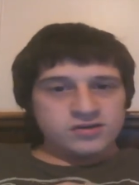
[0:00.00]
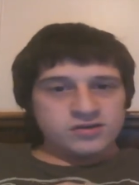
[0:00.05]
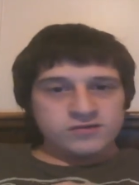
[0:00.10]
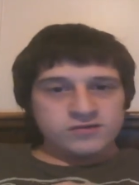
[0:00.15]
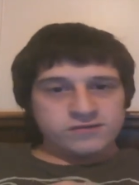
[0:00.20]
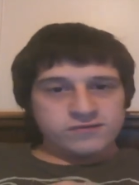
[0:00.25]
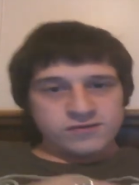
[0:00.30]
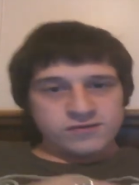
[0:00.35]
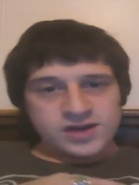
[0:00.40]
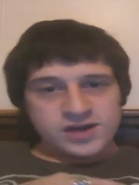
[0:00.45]

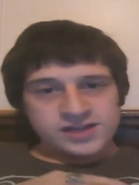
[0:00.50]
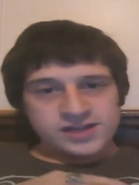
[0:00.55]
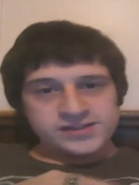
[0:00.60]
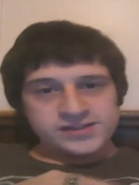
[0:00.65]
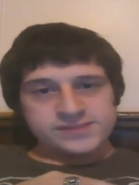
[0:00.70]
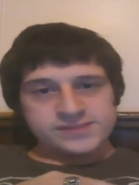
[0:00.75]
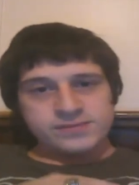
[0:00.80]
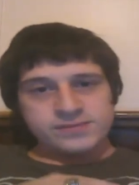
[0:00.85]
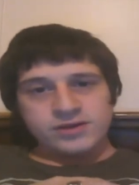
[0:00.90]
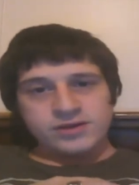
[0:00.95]
good
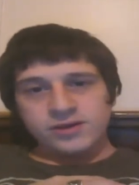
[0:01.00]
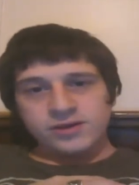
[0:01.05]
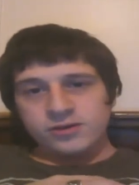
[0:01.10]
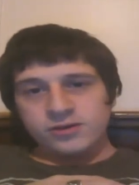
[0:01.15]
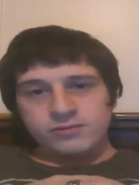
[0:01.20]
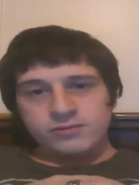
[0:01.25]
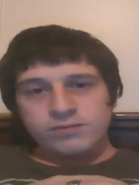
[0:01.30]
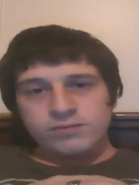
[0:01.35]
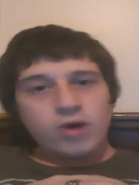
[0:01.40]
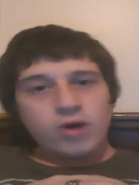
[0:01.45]
friends, being
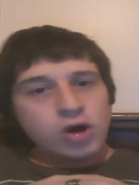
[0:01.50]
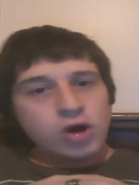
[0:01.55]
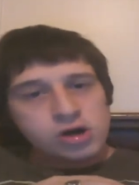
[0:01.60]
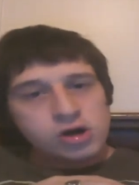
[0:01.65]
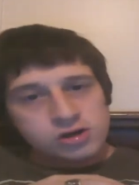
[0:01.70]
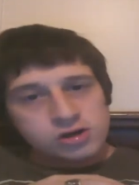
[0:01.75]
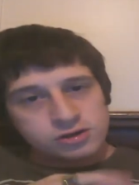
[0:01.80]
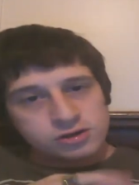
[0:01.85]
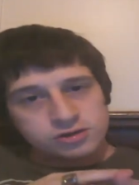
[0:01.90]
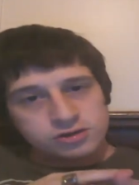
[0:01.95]
good
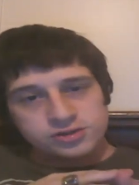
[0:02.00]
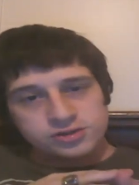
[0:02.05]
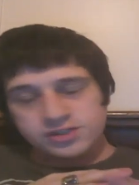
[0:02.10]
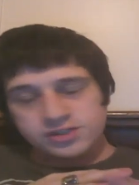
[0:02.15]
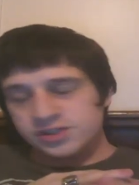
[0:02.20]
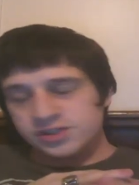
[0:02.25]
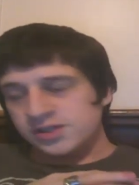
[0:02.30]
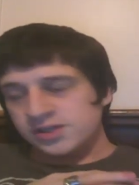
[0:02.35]
partners,